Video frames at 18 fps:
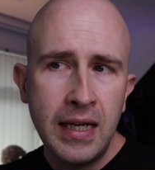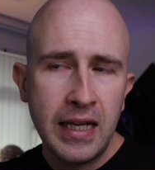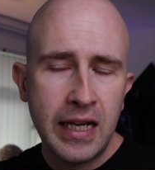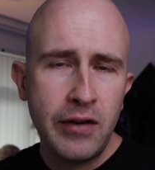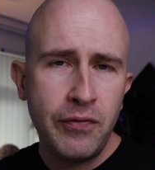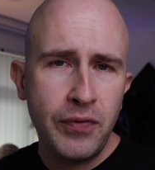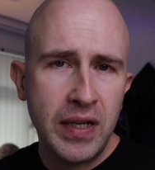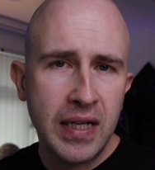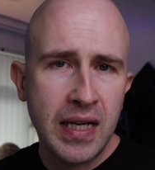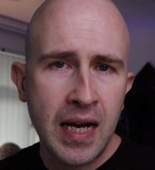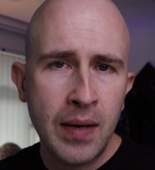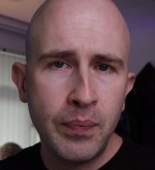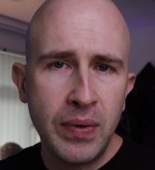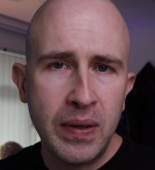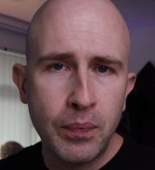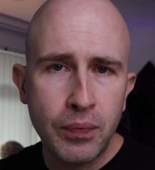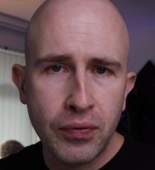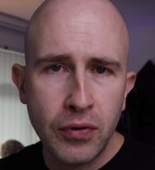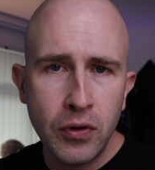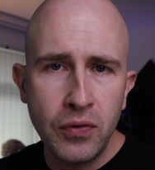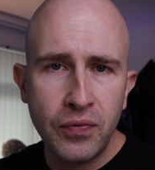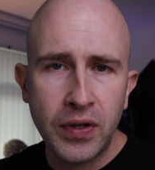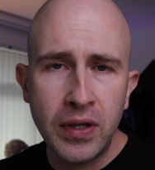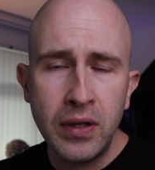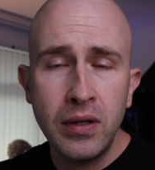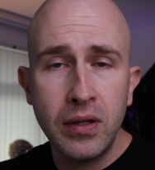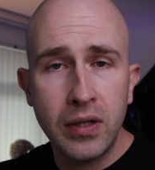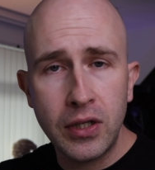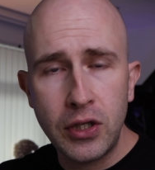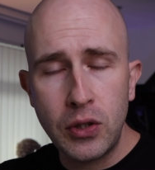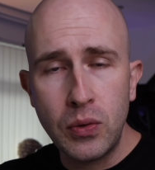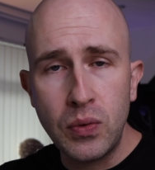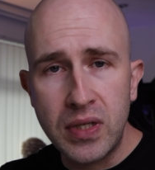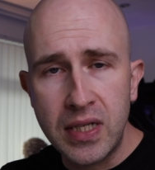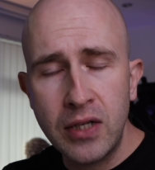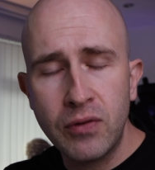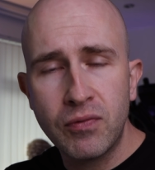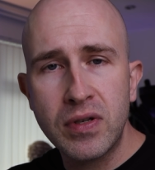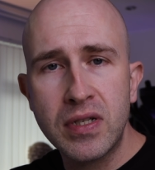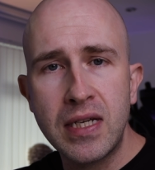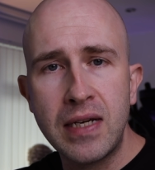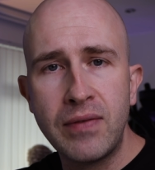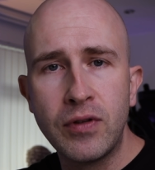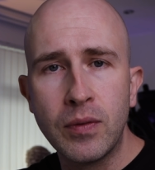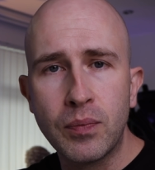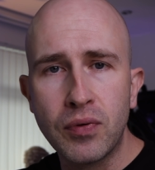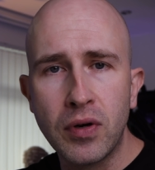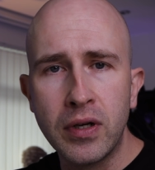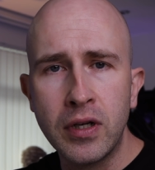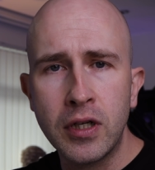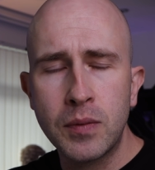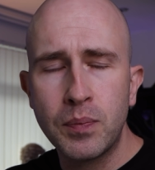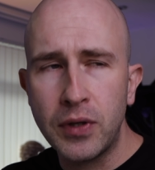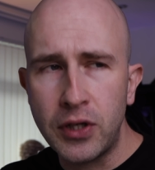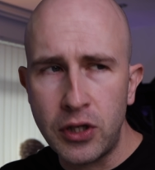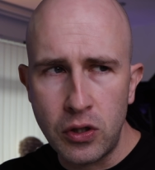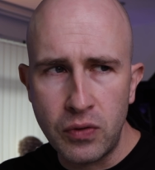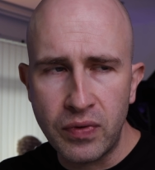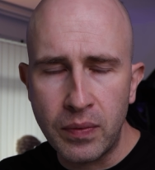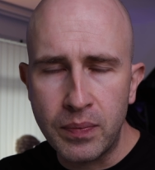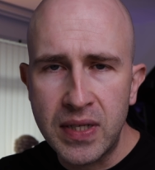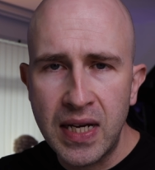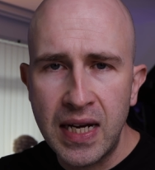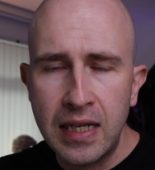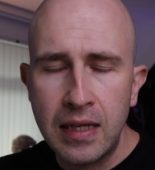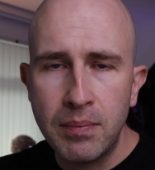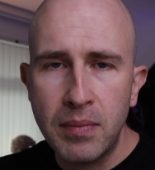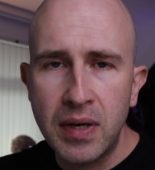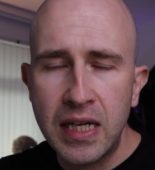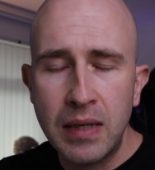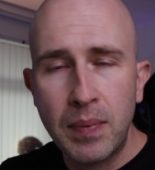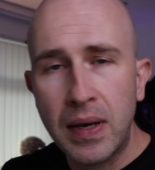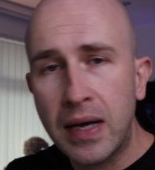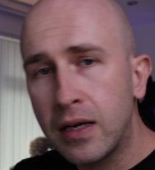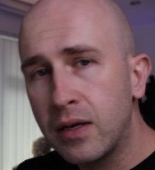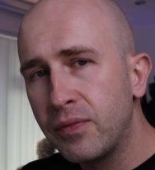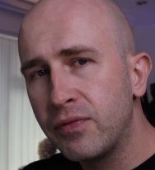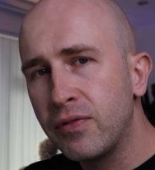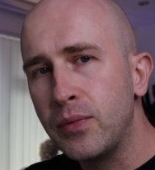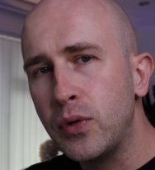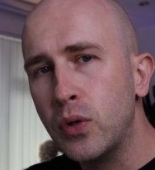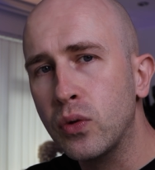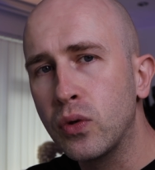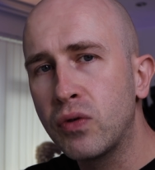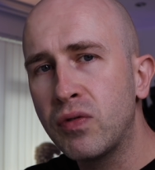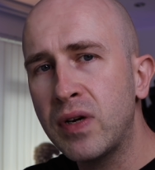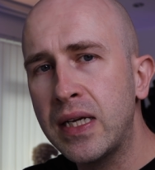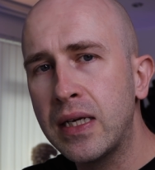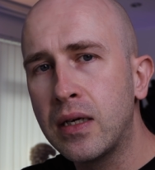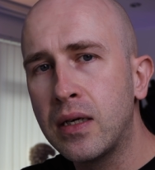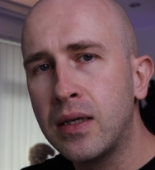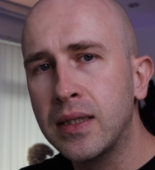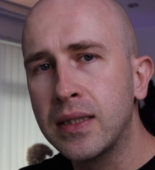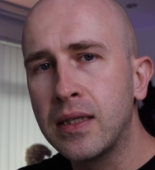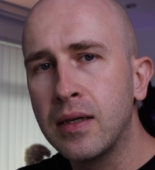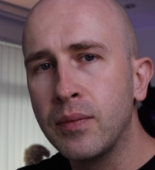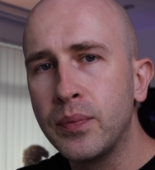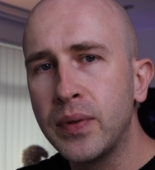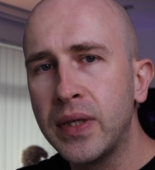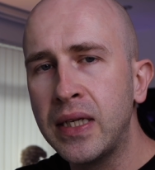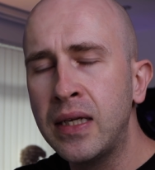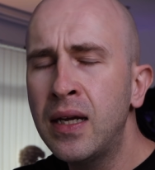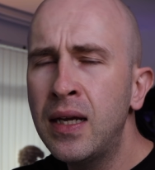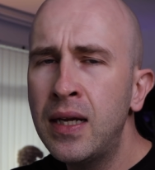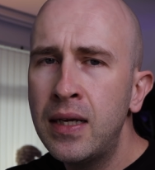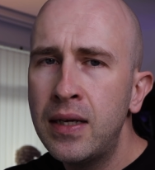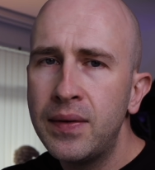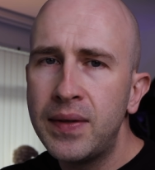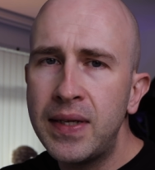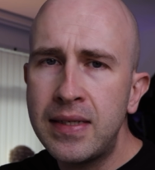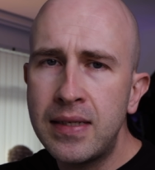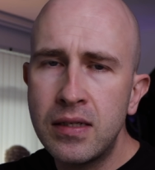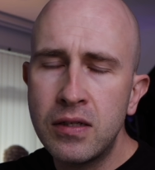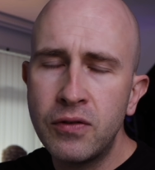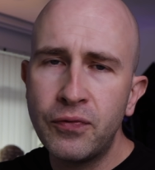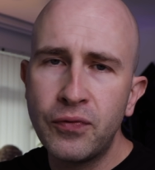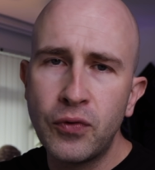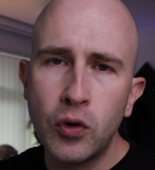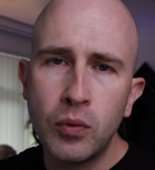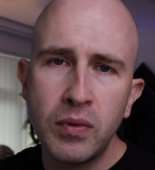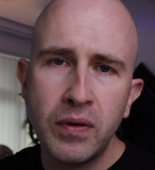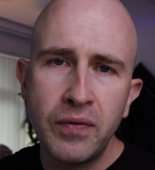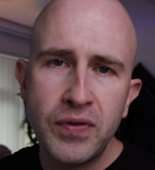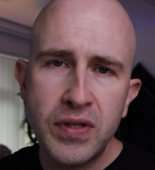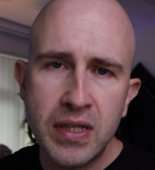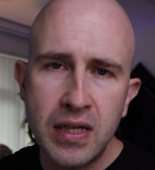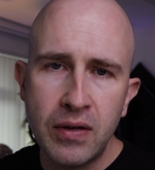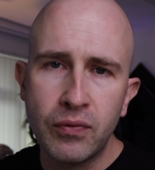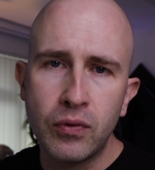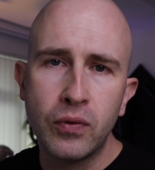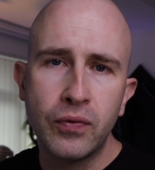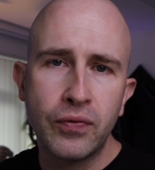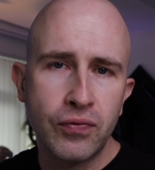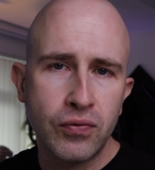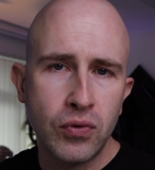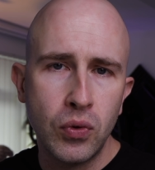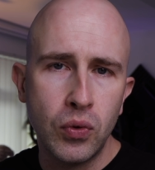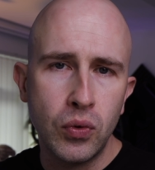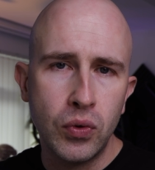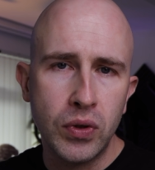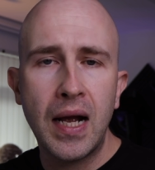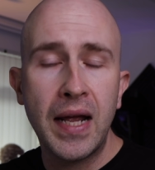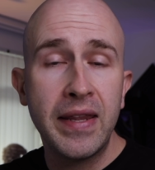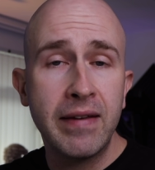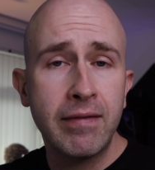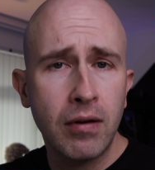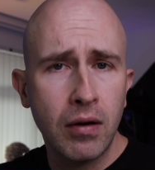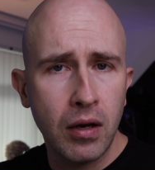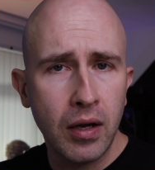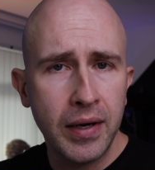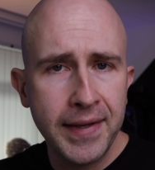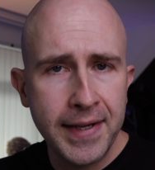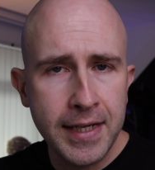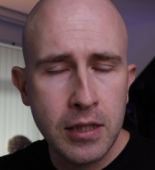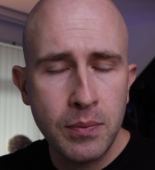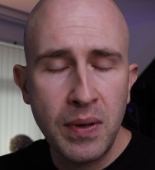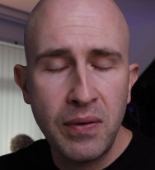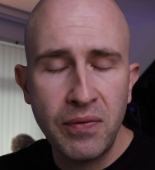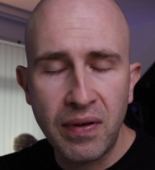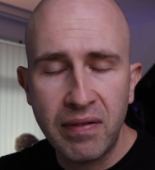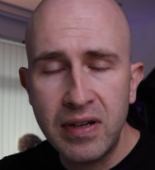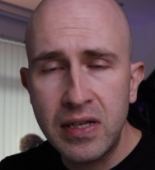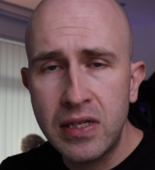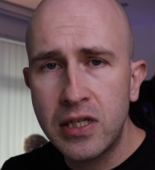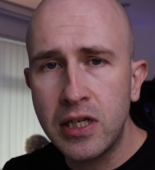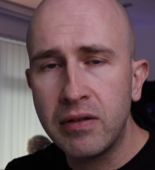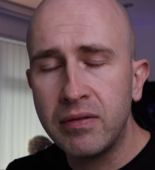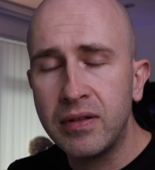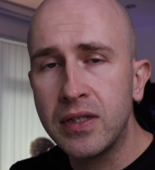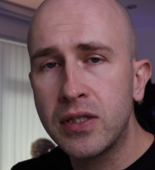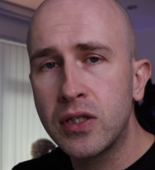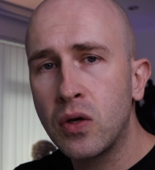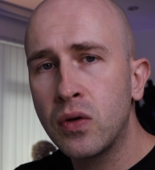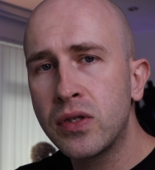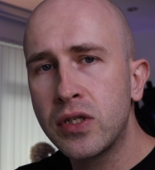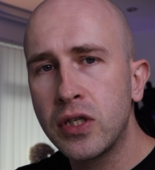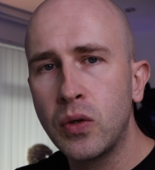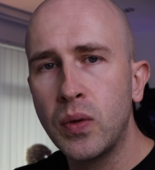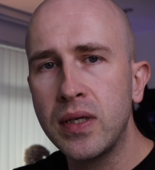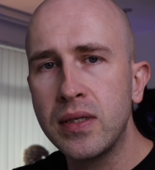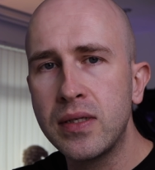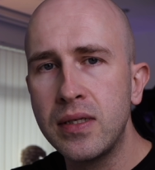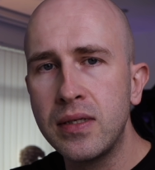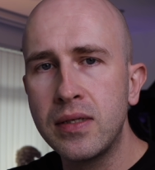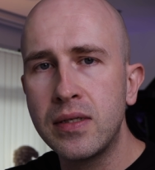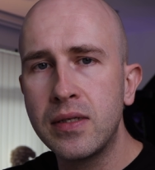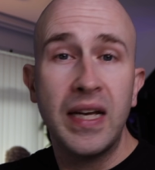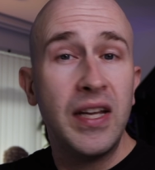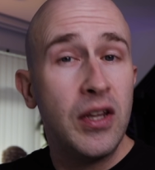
If it can be proven that you did receive the product but you've obtained the money back from your credit card company, this is a form of civil fraud and there are likely to be very serious consequences.